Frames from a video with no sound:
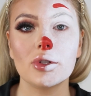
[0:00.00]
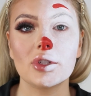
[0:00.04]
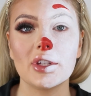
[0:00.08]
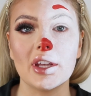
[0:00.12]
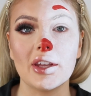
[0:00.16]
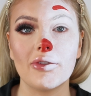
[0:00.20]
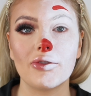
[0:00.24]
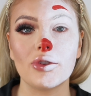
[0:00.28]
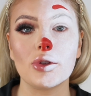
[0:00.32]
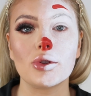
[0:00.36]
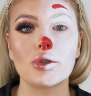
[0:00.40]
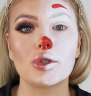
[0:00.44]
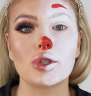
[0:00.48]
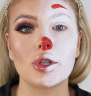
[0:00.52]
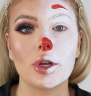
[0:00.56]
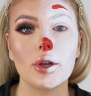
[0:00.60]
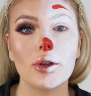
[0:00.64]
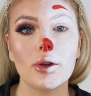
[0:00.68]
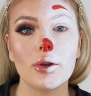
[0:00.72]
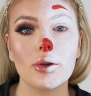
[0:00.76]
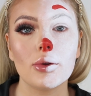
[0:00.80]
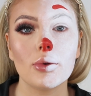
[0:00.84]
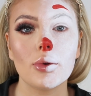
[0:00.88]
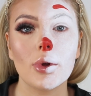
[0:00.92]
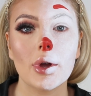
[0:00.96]
So if you
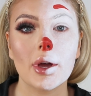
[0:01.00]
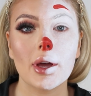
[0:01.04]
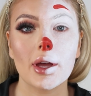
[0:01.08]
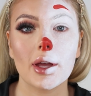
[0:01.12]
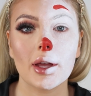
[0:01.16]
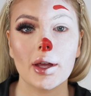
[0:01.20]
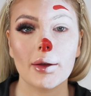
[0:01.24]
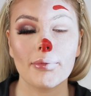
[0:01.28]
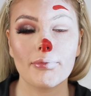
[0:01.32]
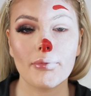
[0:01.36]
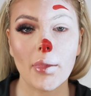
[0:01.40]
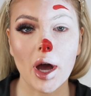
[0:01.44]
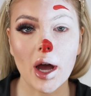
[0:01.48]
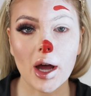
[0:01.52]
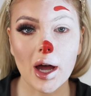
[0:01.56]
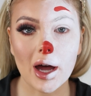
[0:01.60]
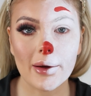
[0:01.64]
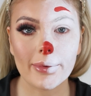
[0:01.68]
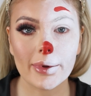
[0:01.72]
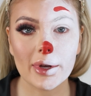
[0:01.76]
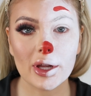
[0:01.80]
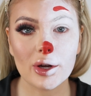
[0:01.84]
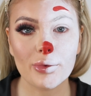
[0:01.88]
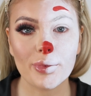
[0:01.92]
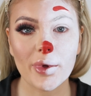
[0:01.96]
do muck
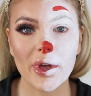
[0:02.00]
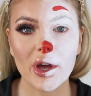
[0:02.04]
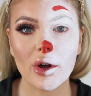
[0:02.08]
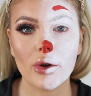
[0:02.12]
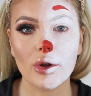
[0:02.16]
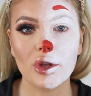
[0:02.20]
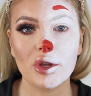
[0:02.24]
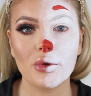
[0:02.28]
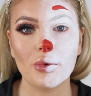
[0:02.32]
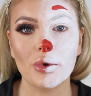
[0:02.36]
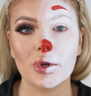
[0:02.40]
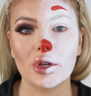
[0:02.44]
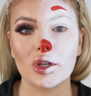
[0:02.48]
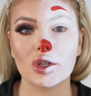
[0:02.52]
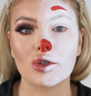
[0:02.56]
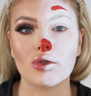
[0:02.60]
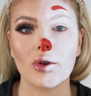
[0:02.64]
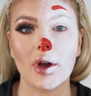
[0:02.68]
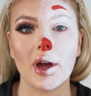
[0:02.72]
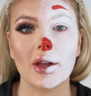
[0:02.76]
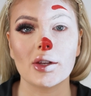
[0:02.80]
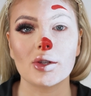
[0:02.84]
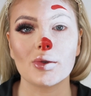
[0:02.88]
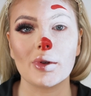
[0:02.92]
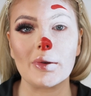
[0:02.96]
up a little bit or you want to
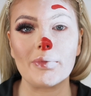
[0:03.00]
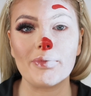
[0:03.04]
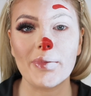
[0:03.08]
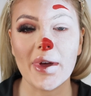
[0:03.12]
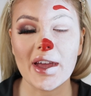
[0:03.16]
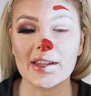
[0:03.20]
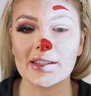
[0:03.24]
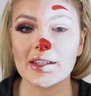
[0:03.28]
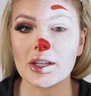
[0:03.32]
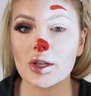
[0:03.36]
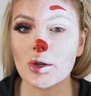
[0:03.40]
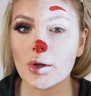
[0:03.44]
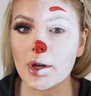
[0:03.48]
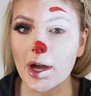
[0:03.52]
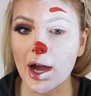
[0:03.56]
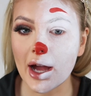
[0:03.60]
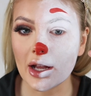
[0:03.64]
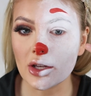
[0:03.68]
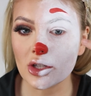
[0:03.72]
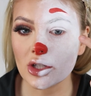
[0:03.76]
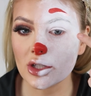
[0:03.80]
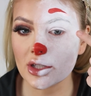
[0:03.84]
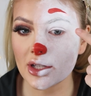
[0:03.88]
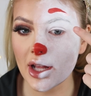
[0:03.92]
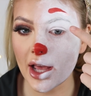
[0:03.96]
try and do it better, you
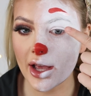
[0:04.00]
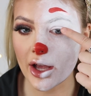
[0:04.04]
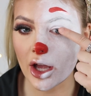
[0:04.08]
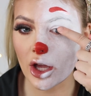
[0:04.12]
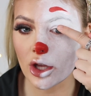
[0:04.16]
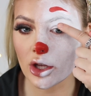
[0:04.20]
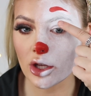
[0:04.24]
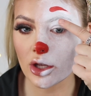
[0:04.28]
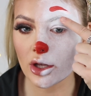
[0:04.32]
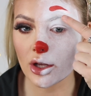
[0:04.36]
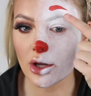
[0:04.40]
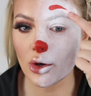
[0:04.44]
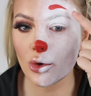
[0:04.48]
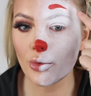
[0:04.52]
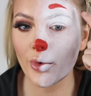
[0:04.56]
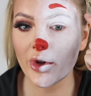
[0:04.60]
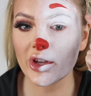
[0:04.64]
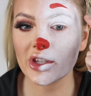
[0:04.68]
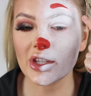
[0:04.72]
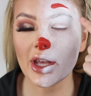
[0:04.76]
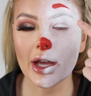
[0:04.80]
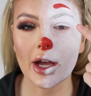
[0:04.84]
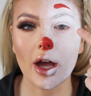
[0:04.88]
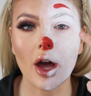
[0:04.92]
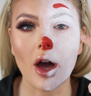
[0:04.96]
can just like
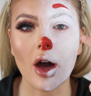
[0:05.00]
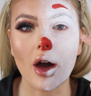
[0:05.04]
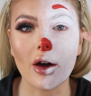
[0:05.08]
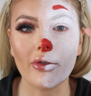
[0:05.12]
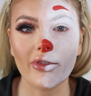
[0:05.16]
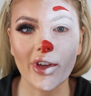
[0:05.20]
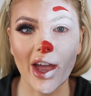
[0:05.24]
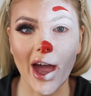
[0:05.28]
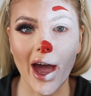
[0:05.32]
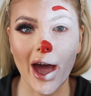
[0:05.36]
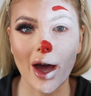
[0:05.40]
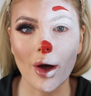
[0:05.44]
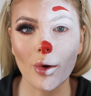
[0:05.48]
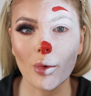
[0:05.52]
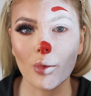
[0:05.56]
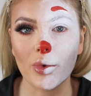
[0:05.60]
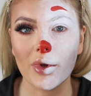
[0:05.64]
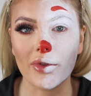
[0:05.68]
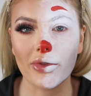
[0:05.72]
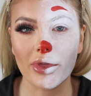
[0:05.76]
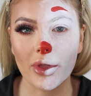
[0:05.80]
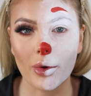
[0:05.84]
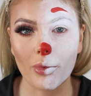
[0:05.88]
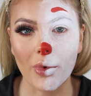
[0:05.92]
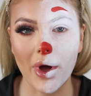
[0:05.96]
almost like carve it out
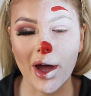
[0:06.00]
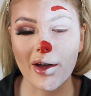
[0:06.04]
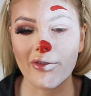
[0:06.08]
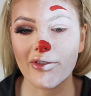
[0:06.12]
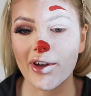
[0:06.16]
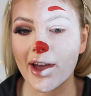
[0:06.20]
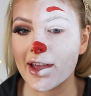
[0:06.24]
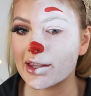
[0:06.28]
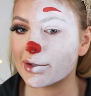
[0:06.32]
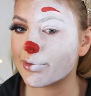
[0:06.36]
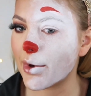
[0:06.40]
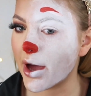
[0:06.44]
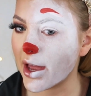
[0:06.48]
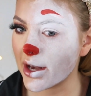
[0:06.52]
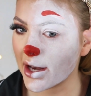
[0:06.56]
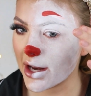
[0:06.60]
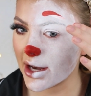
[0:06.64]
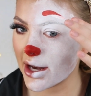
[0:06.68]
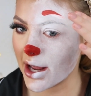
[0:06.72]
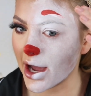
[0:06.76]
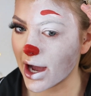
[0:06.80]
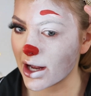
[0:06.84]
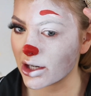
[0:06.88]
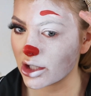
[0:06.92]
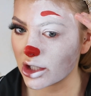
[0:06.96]
with the white face paint, and
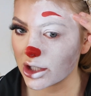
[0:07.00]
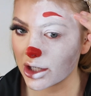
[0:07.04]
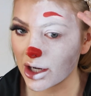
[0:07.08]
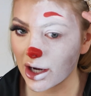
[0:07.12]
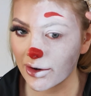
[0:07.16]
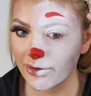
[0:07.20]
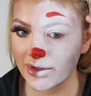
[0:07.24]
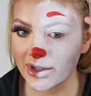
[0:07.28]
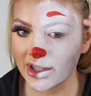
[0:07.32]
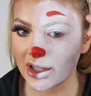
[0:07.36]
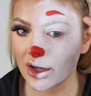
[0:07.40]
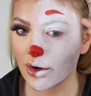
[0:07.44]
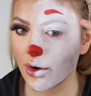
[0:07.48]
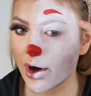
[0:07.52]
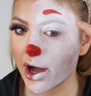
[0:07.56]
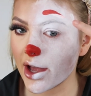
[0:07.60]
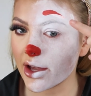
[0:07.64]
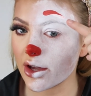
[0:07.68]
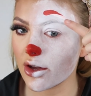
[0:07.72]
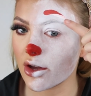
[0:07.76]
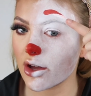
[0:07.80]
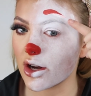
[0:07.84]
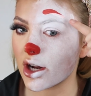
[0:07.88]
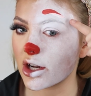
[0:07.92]
it actually covers it quite good.